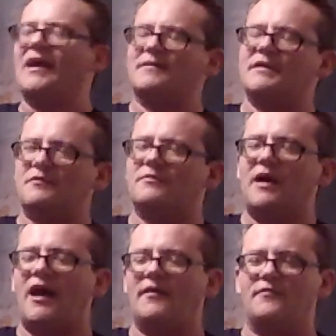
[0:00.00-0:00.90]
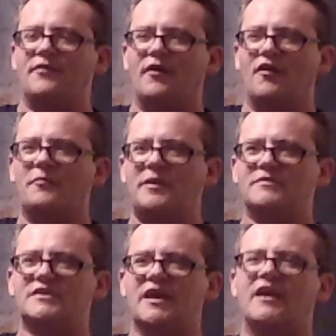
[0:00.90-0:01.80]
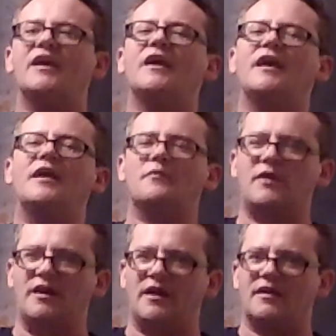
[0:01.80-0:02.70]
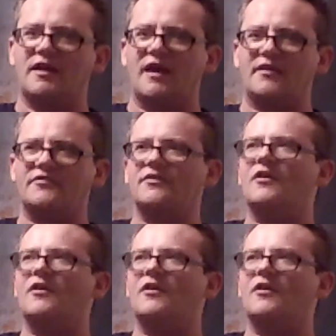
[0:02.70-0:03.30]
I've heard people say it ran out of gas.